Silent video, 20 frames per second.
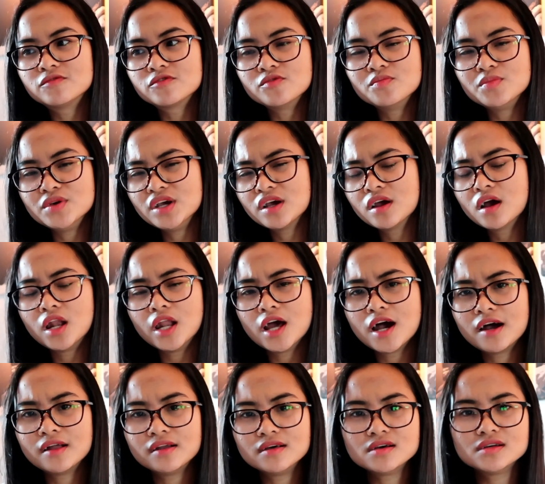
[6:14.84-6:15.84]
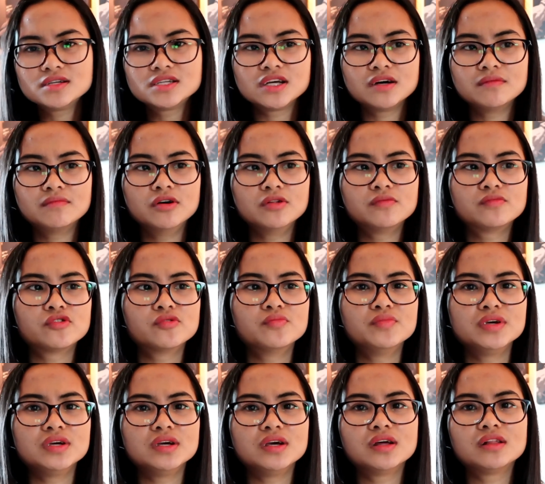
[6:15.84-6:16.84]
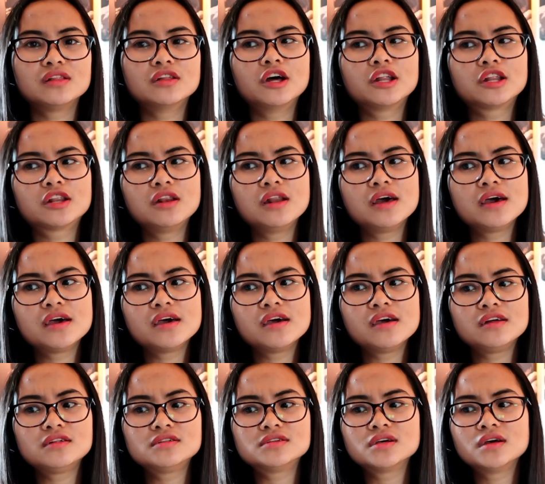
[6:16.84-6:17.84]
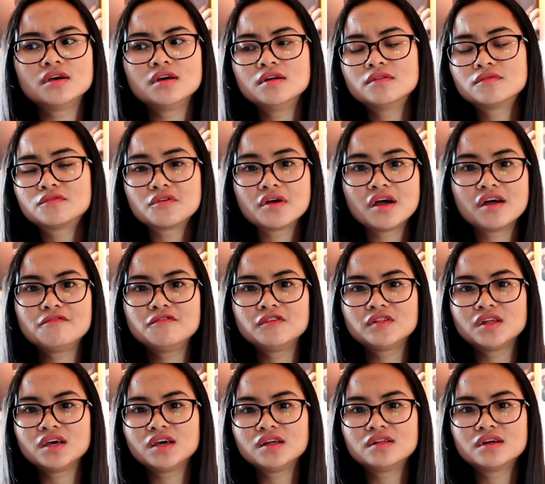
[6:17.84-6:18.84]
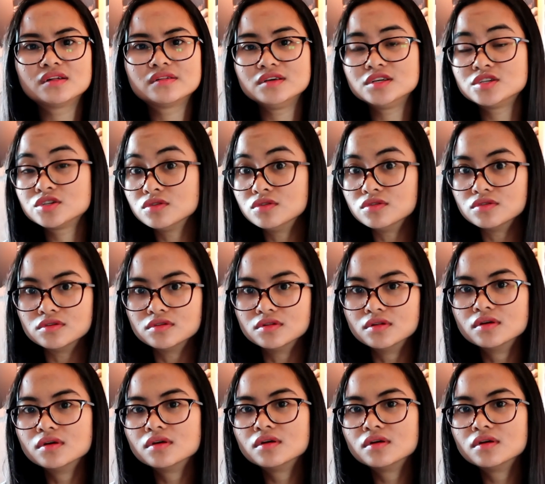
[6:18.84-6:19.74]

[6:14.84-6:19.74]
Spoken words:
for being honest, about for being not late, for everything that is good.